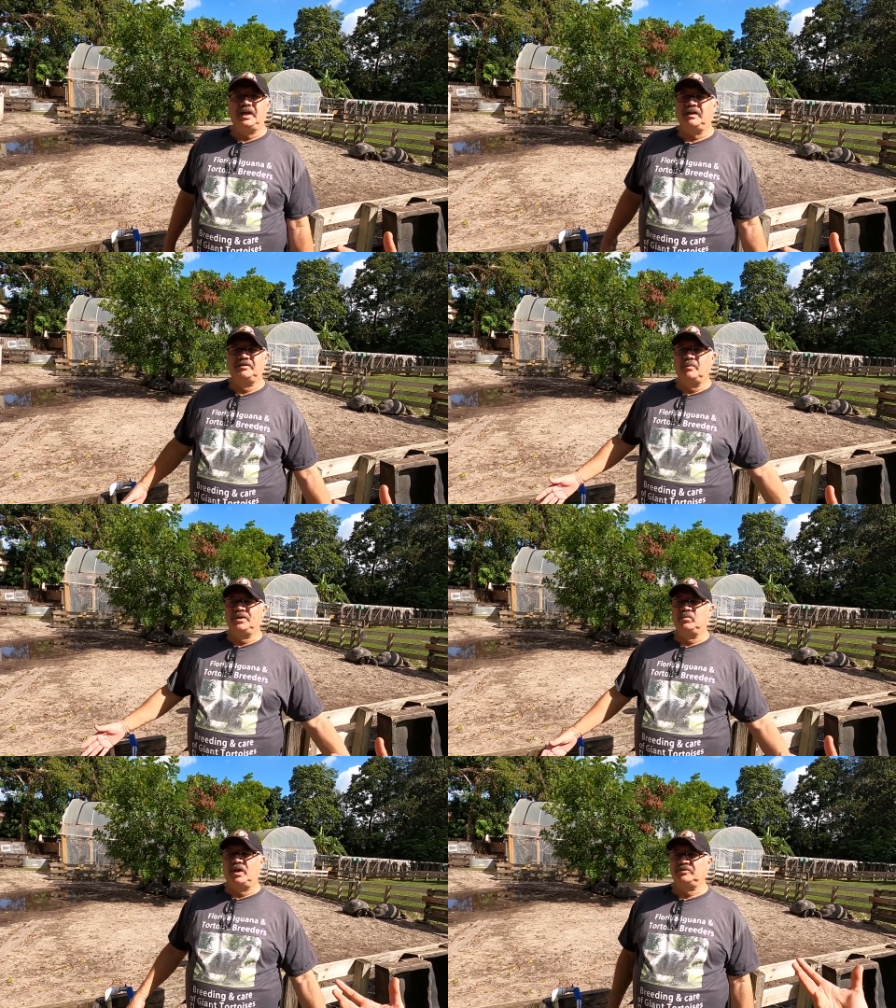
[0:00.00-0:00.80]
Yeah,
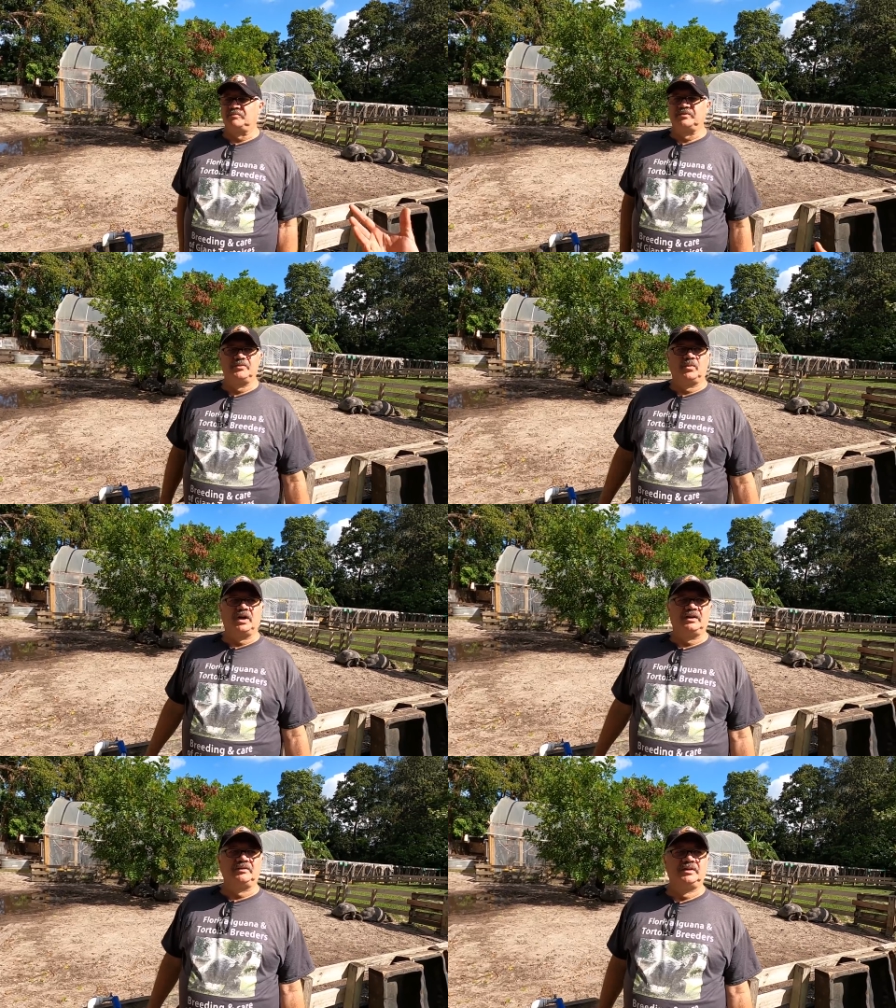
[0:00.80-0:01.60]
nobody wants them from the
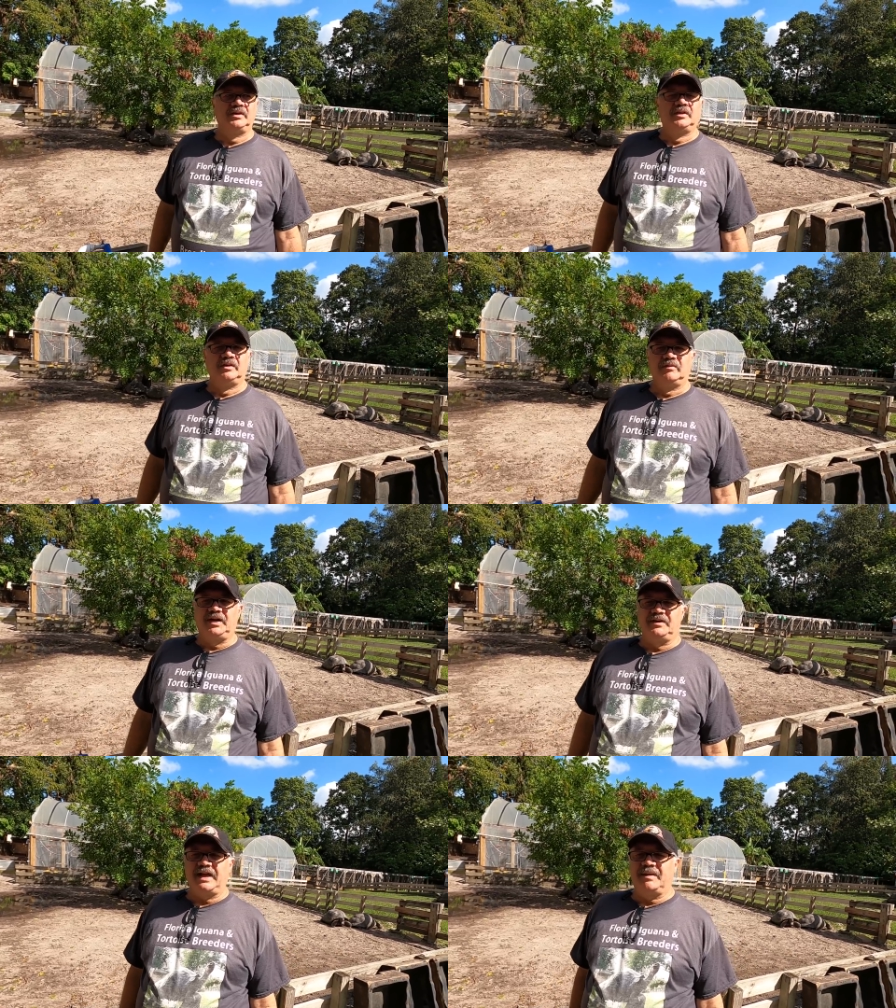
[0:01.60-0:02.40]
wild. Right,
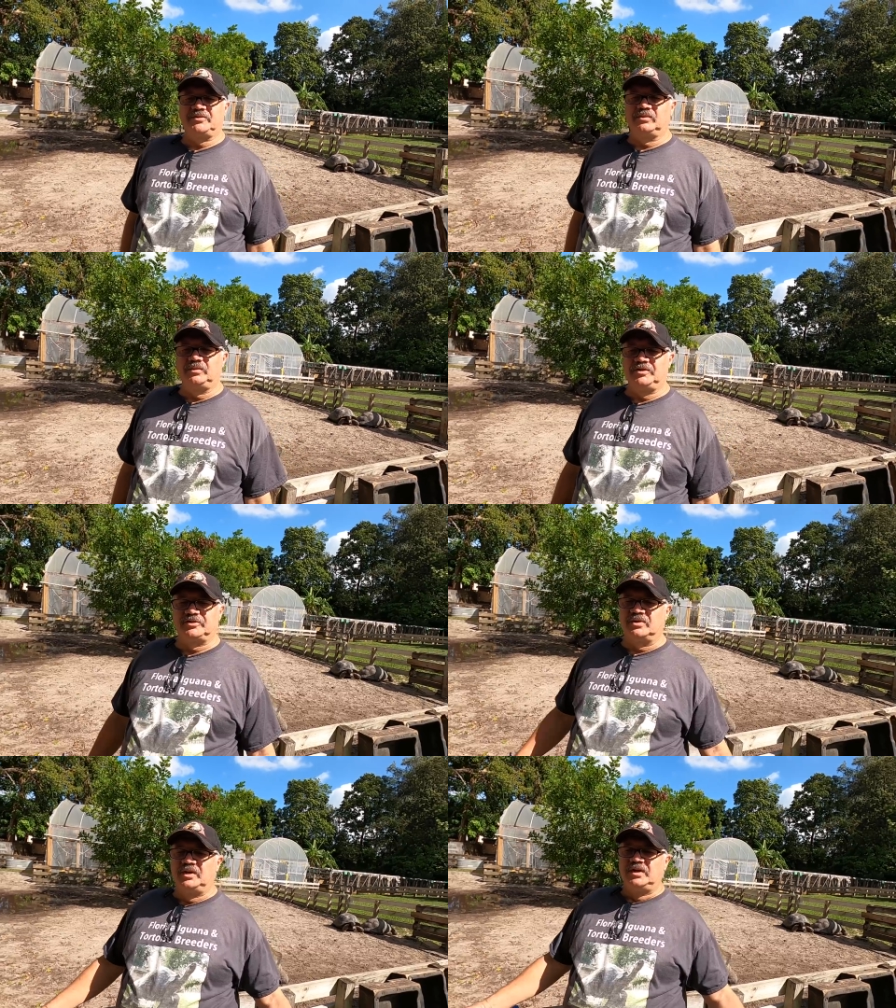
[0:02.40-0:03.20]
there you go. Absolutely.
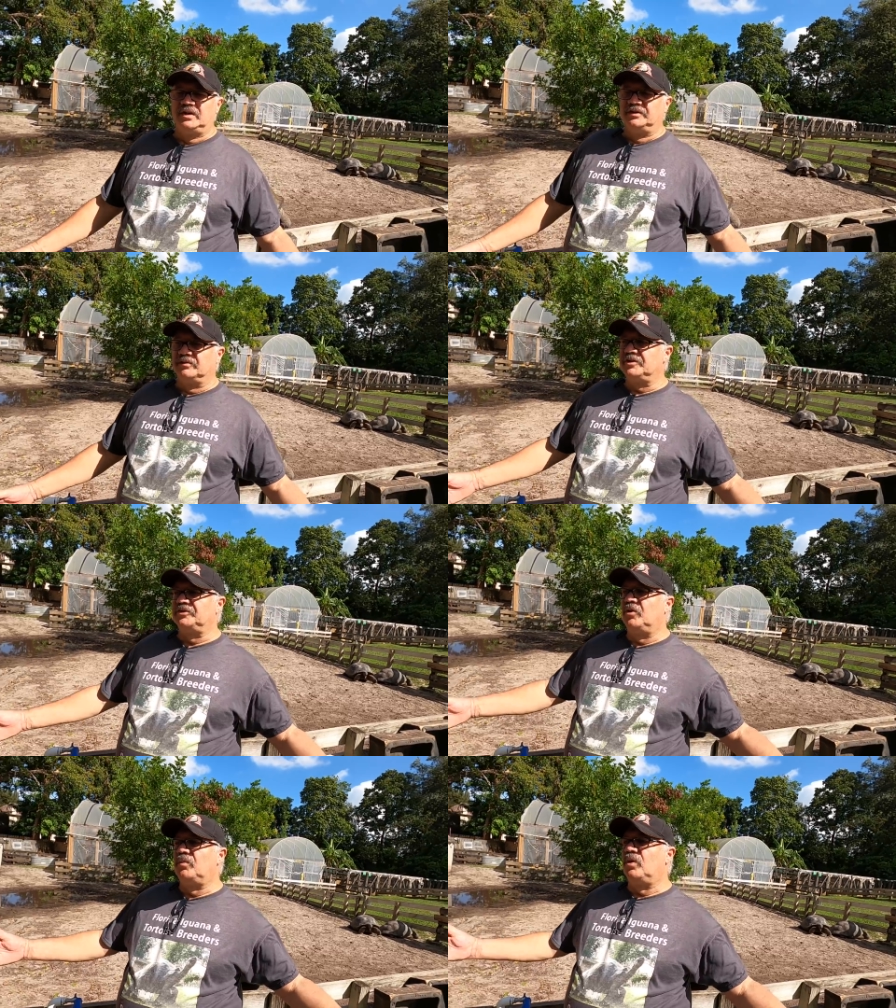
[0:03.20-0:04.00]
So there
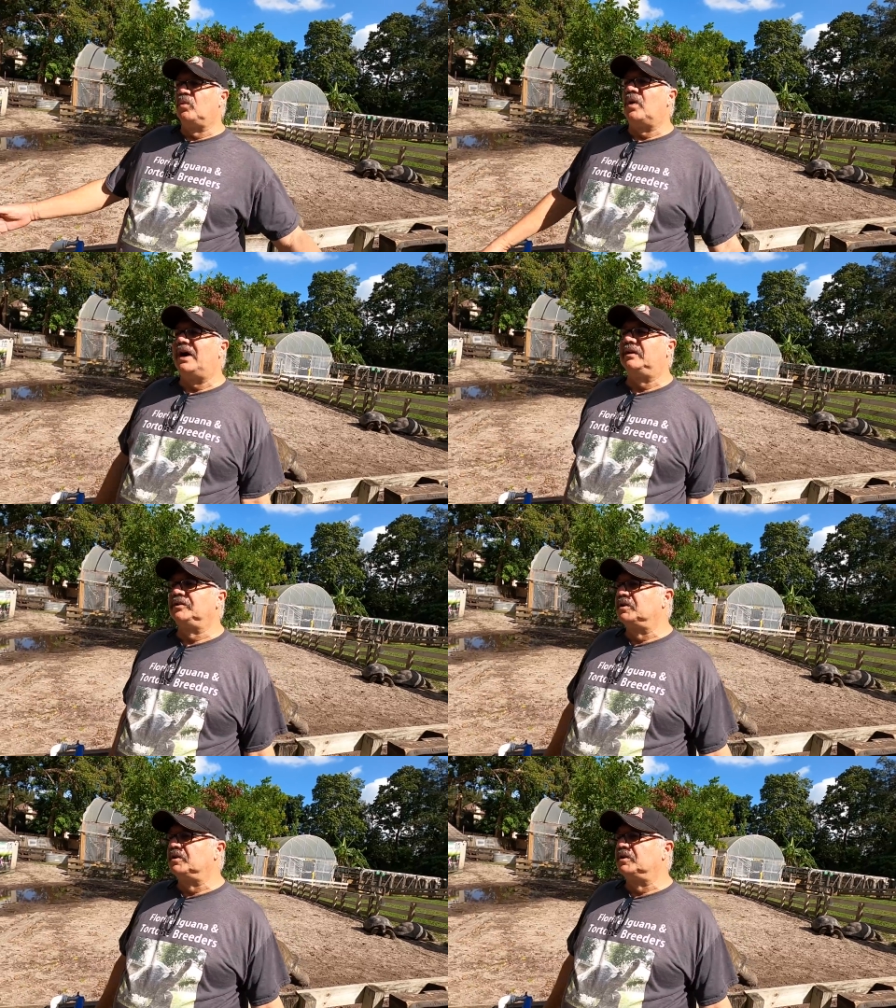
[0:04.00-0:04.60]
is no more wild